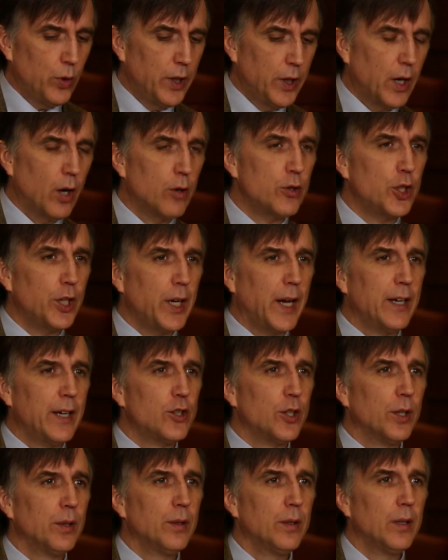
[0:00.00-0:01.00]

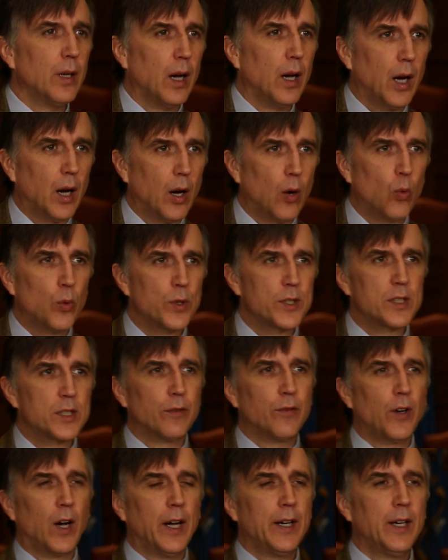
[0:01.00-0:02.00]
negotiation was
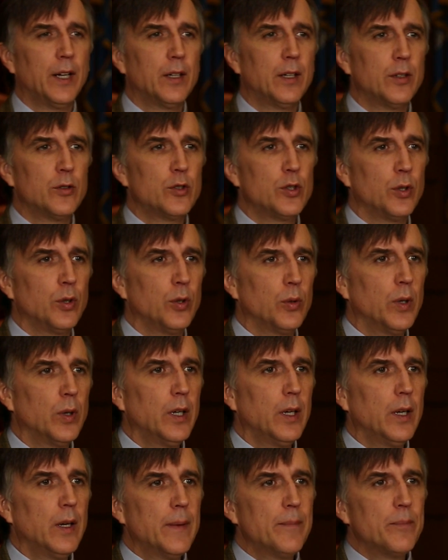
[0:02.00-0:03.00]
divided into
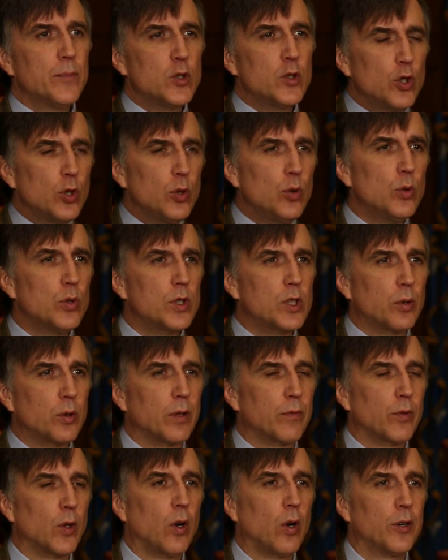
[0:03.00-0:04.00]
2
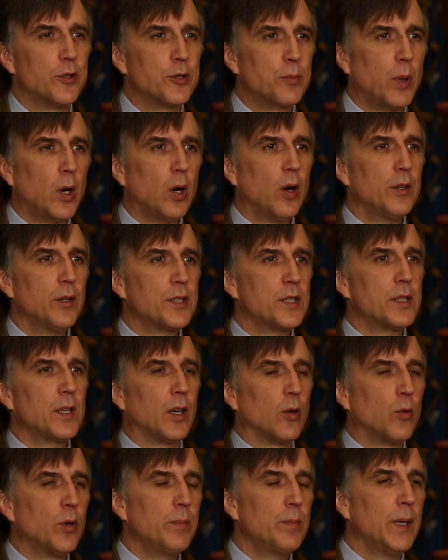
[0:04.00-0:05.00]
sort of large parts.
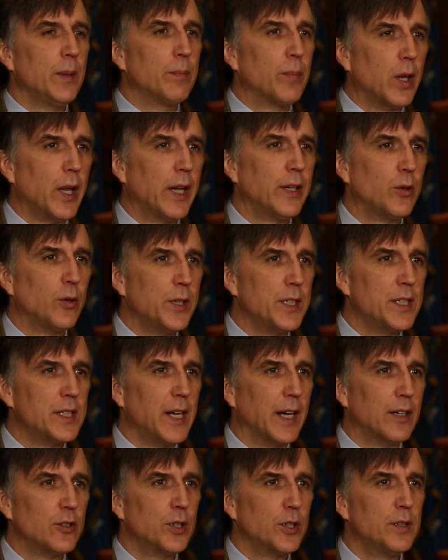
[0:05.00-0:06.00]
There would be plenary
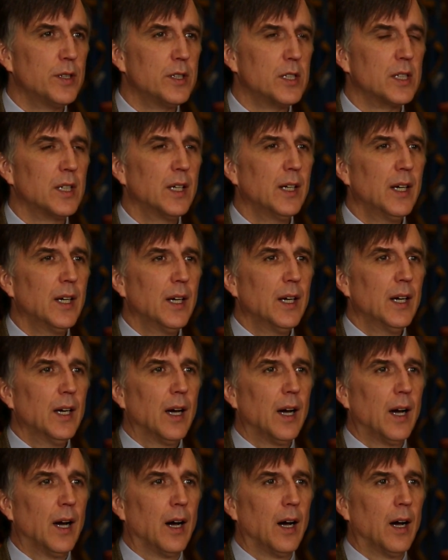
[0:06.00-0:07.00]
sessions.
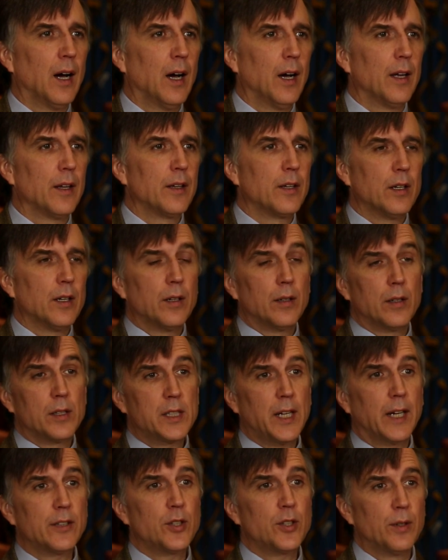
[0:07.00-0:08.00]

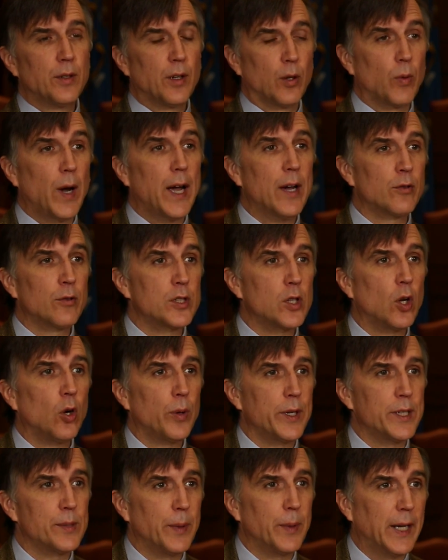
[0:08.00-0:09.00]
The rounds
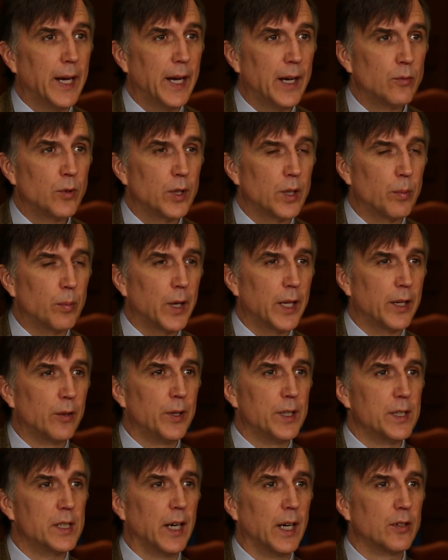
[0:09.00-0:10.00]
always began with a
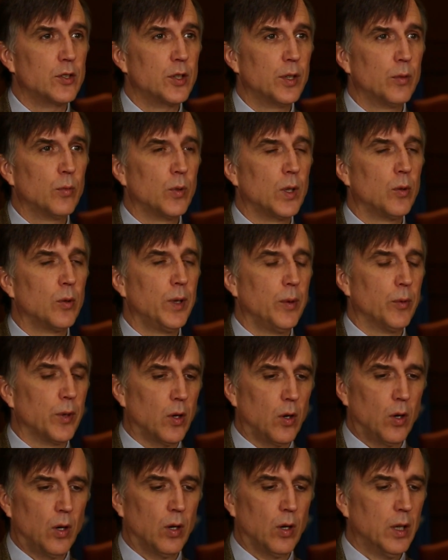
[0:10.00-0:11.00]
plenary session where we
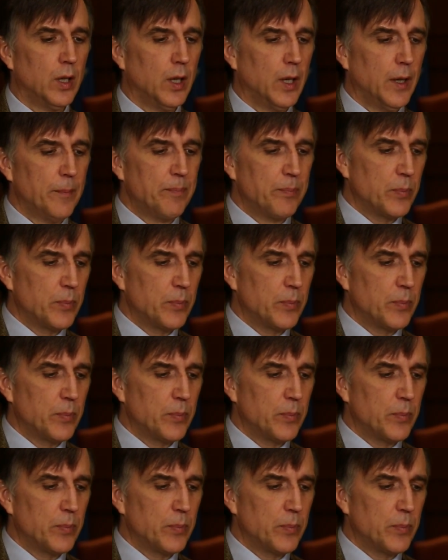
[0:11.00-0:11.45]
would all